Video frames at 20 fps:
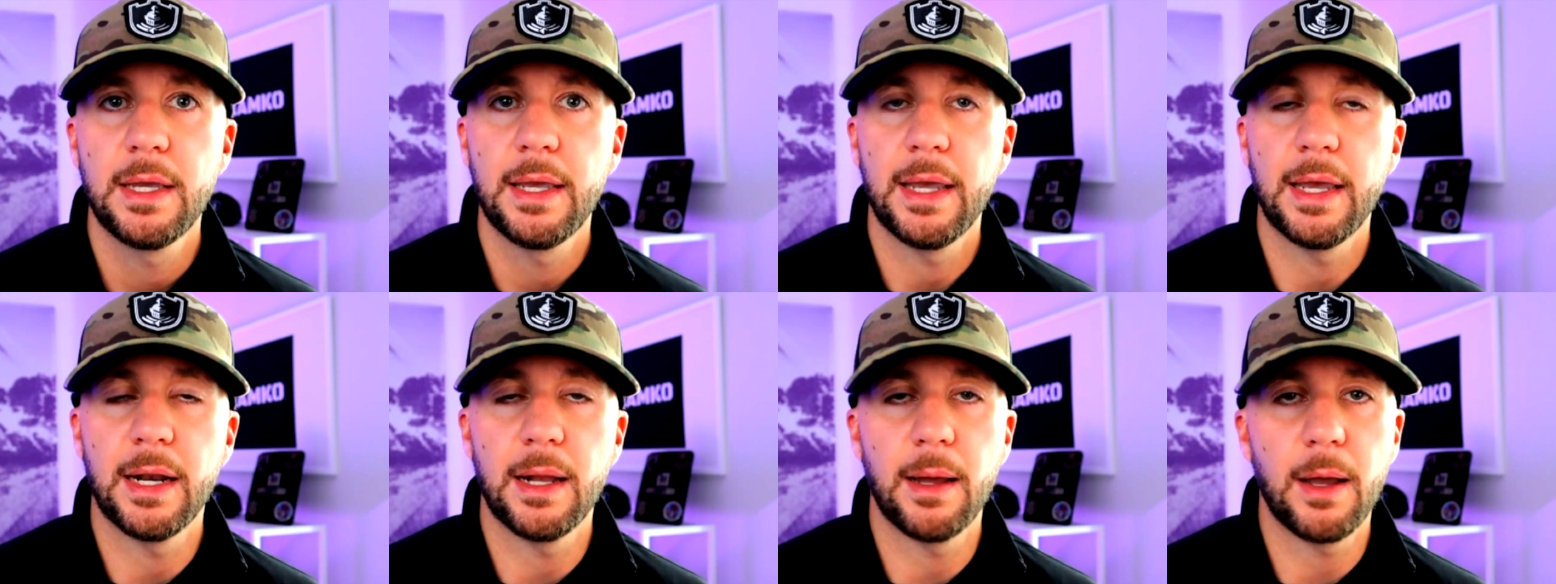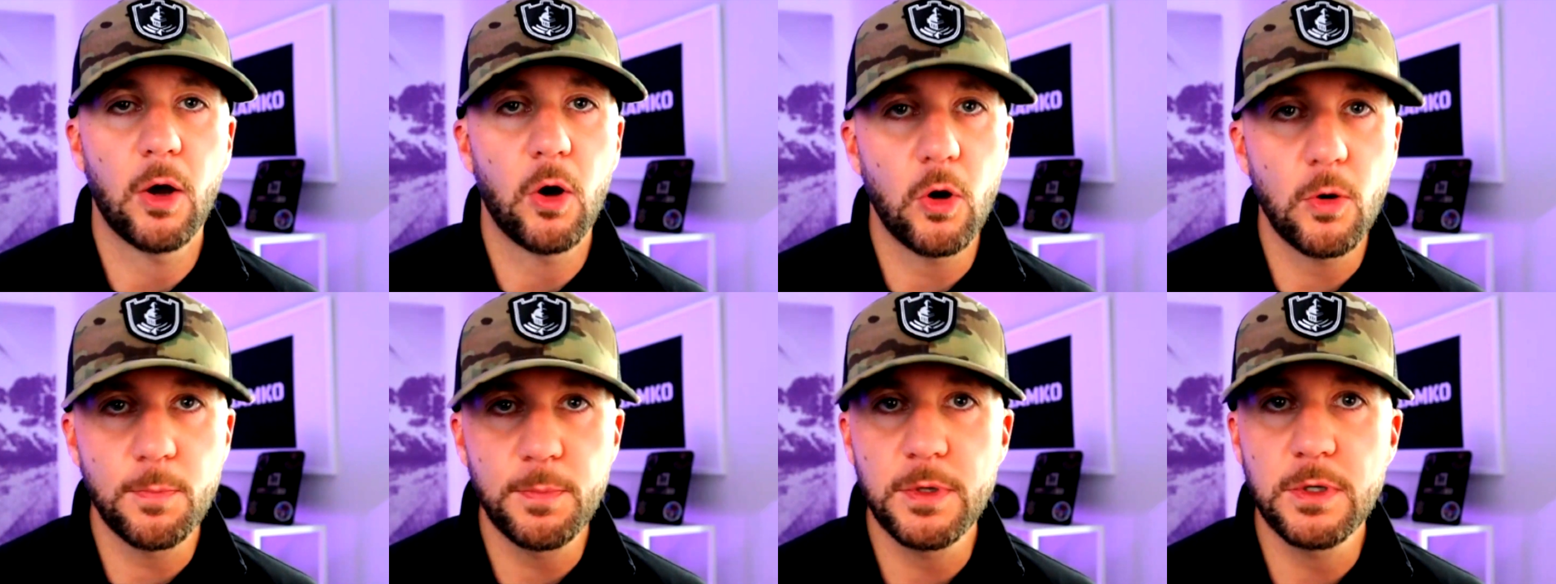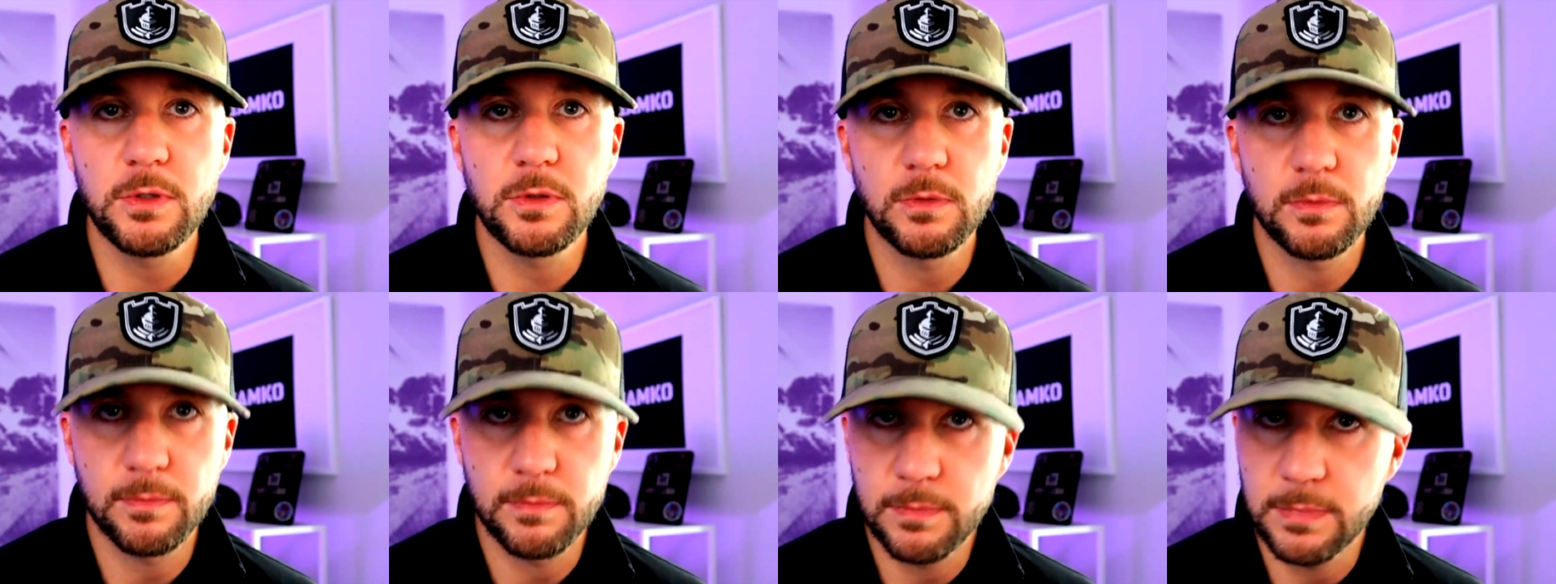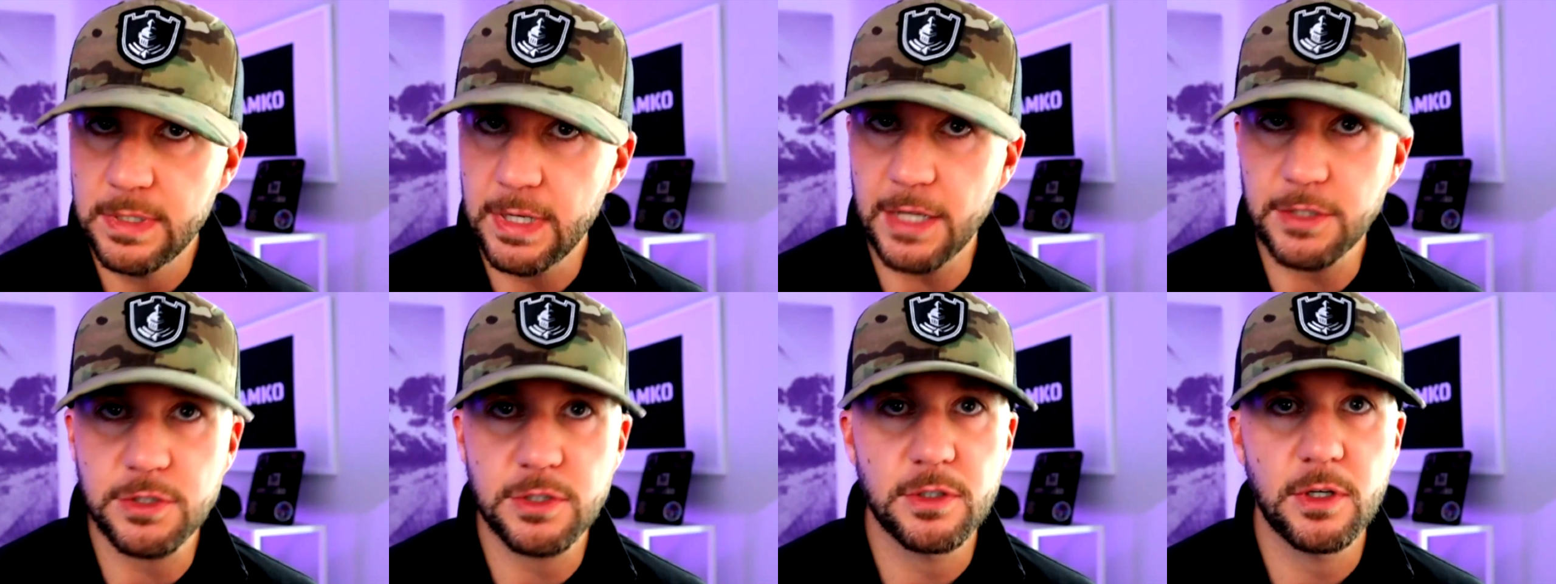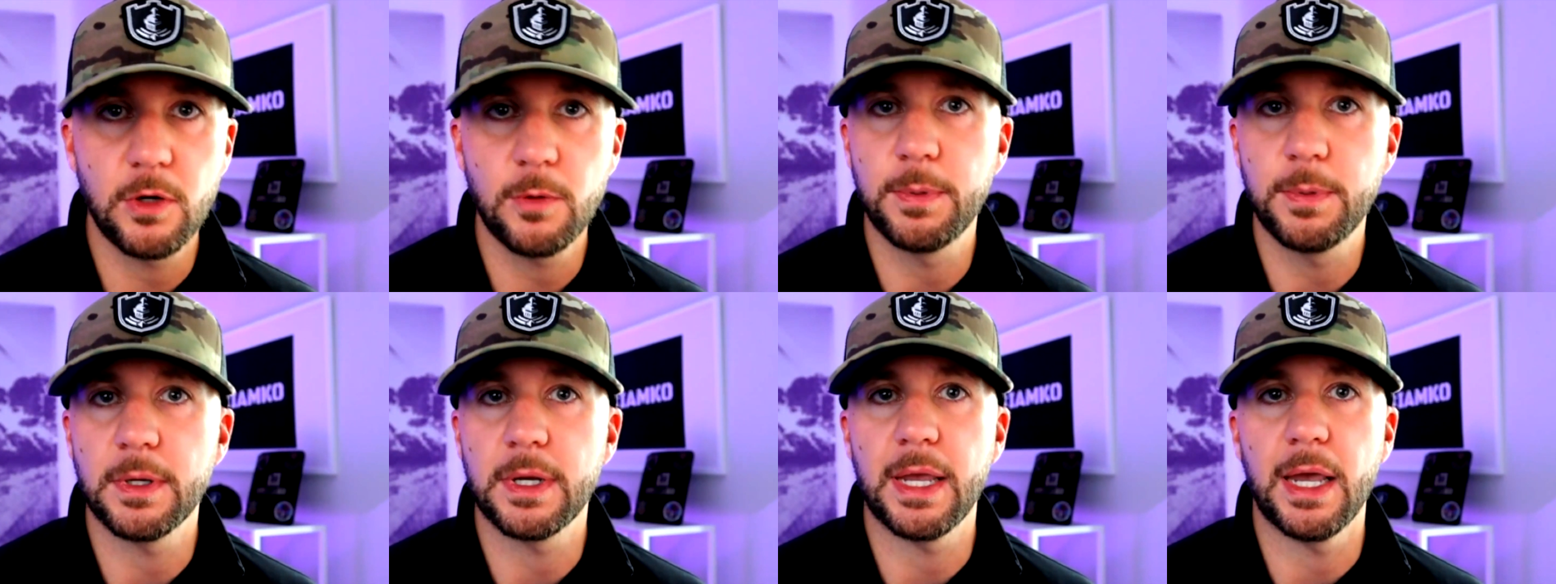And I hope you got your
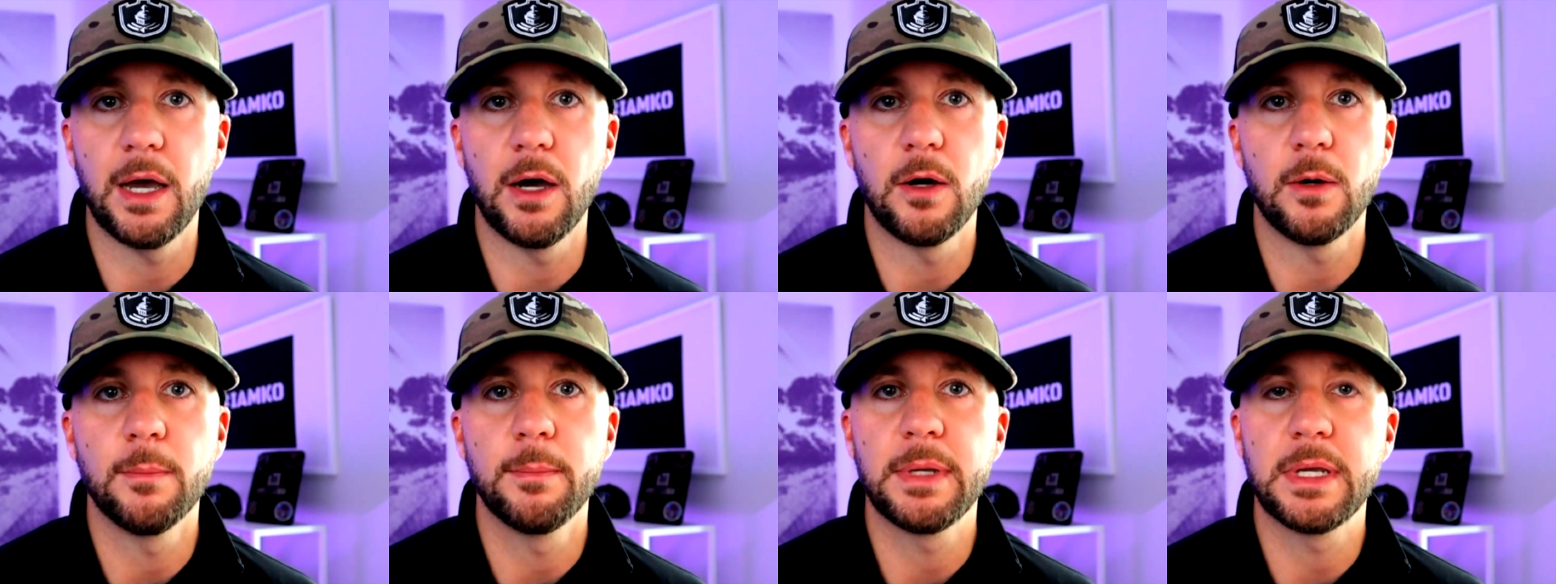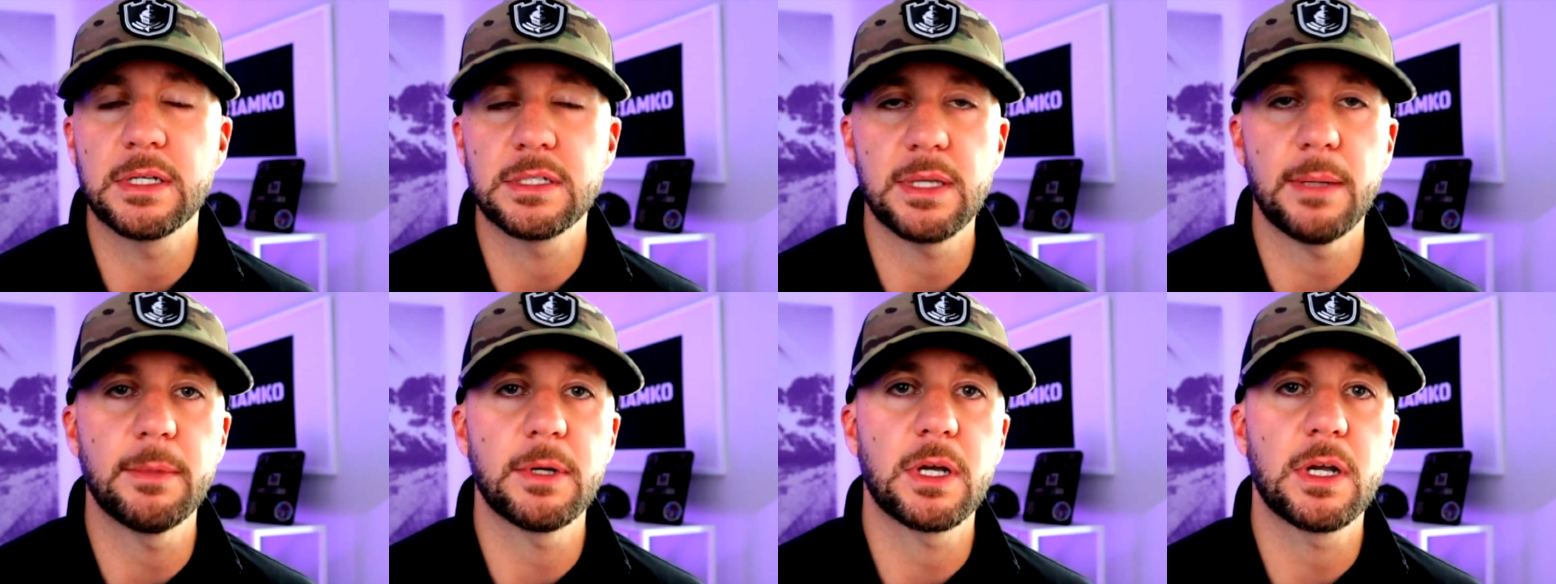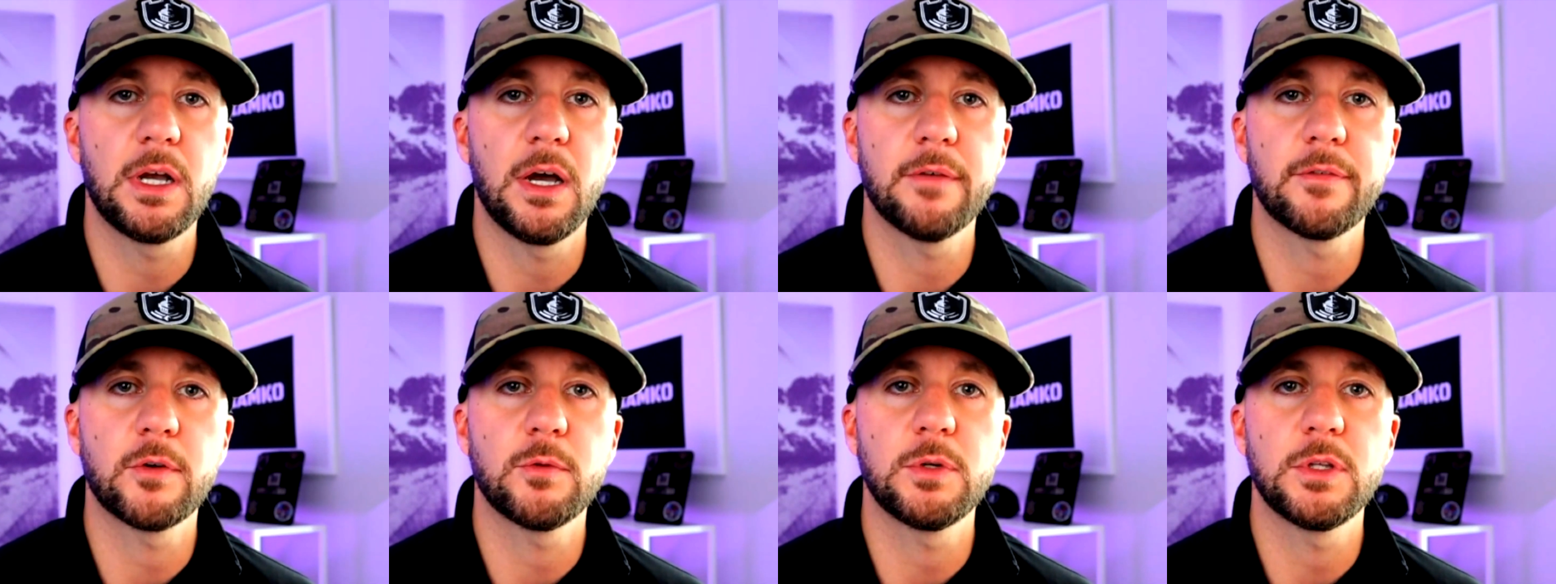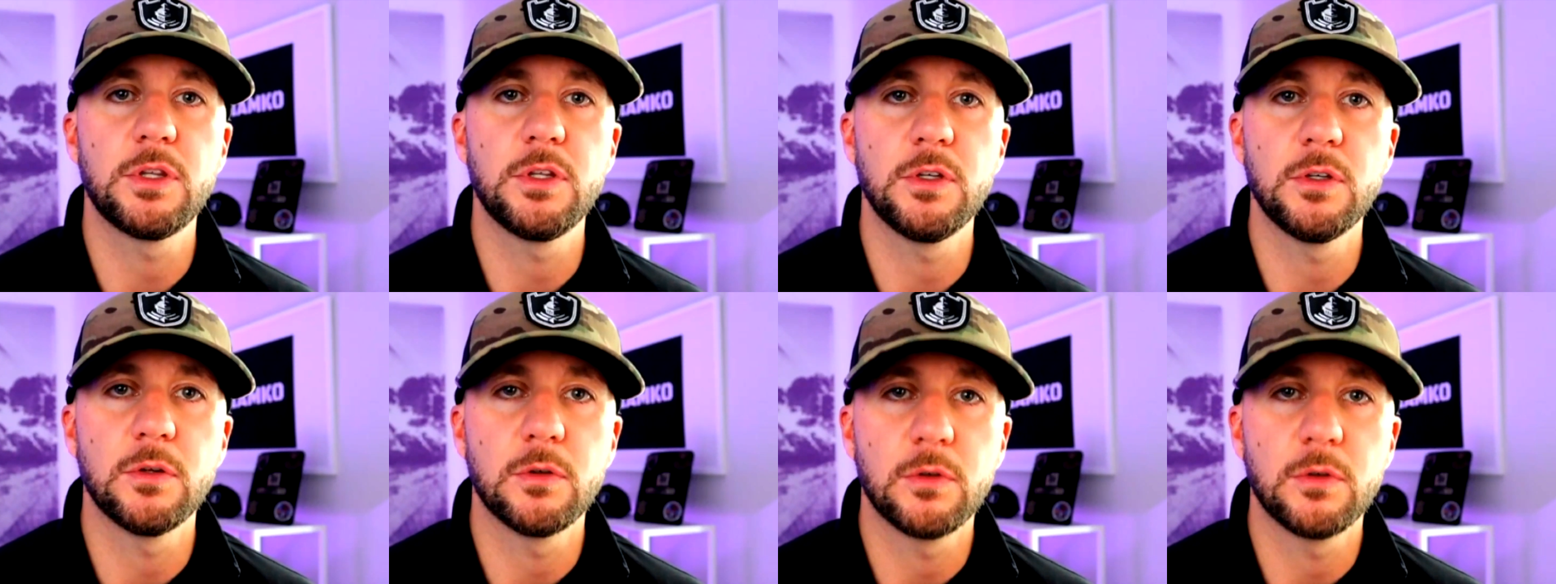notebook out because I'm going to cover with you